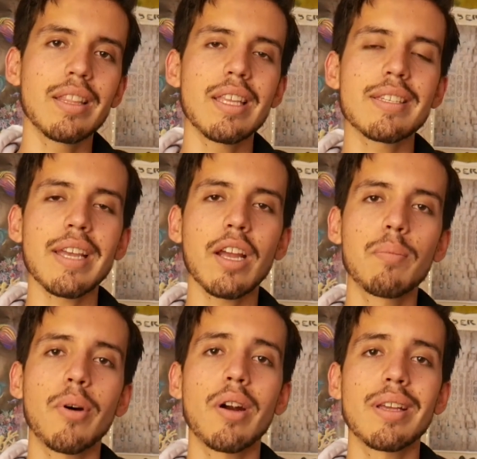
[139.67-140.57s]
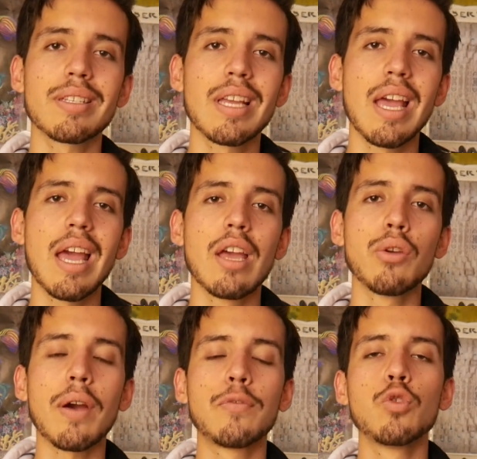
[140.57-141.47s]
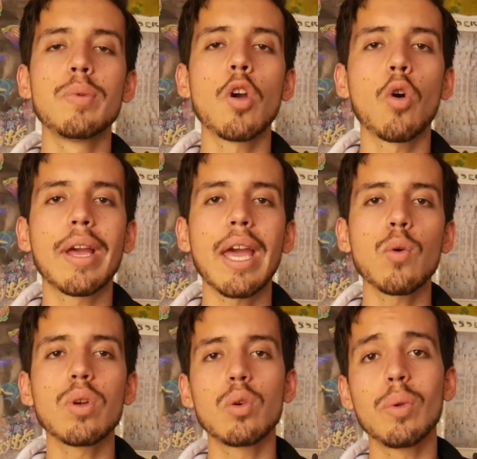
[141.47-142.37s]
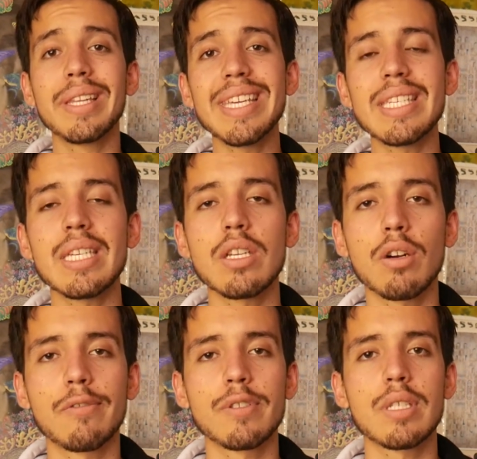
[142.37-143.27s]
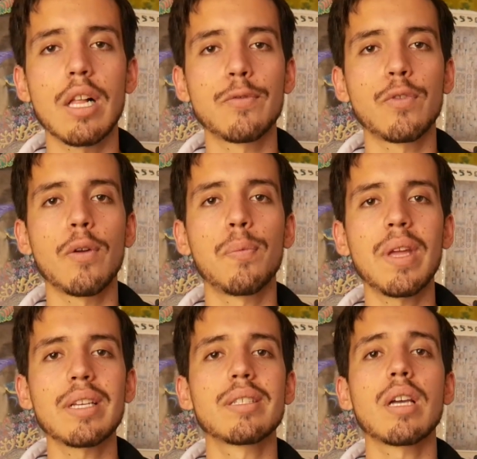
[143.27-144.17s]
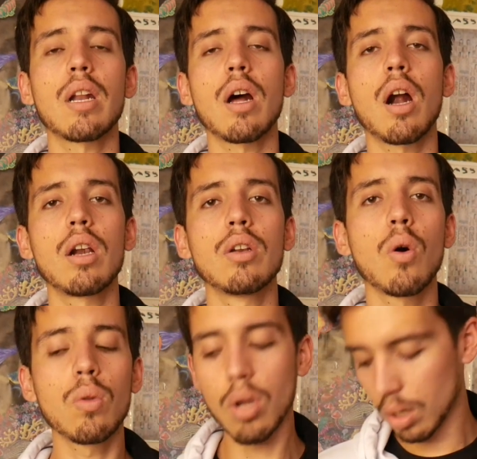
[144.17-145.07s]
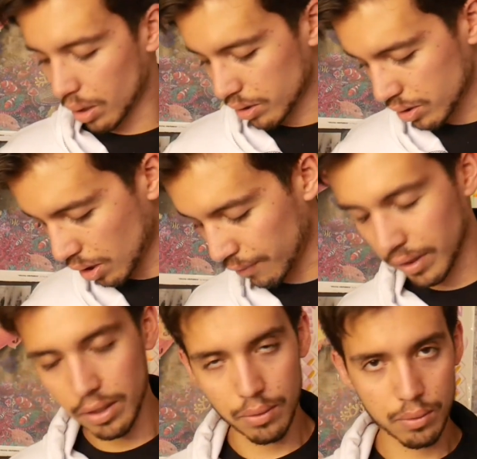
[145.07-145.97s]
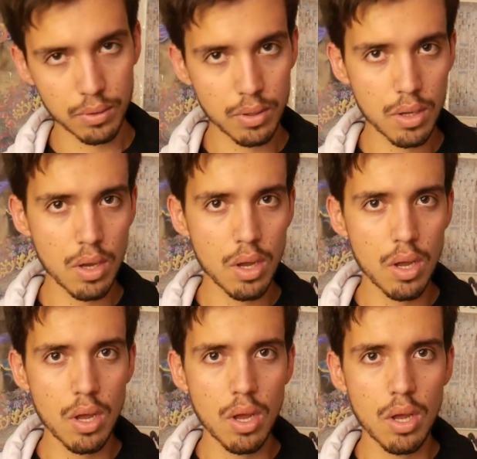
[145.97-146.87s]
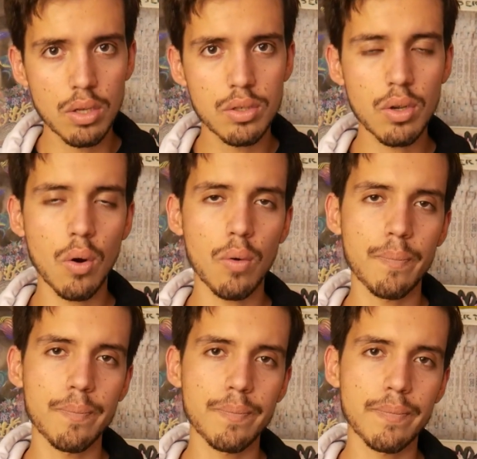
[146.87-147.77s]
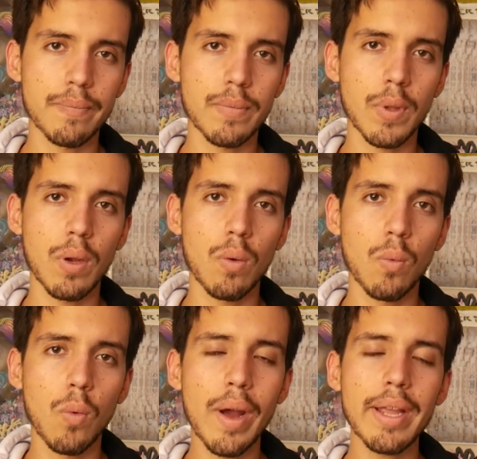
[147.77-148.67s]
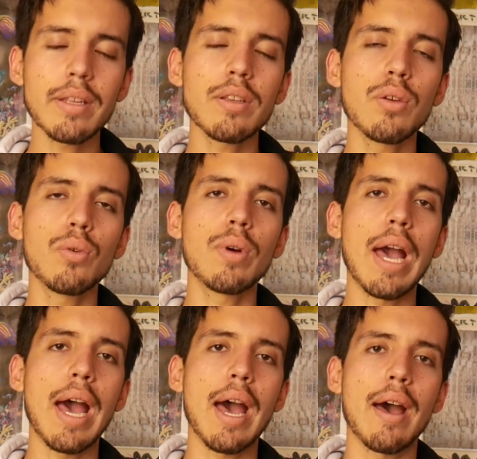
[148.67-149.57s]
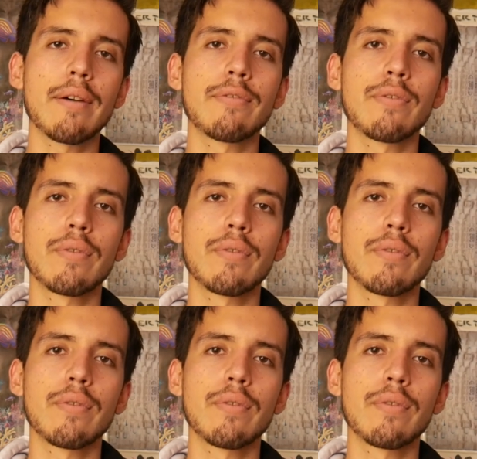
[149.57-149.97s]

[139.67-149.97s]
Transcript: the second part is you have to be okay with releasing yourself from things that are no longer serving you. So, when you have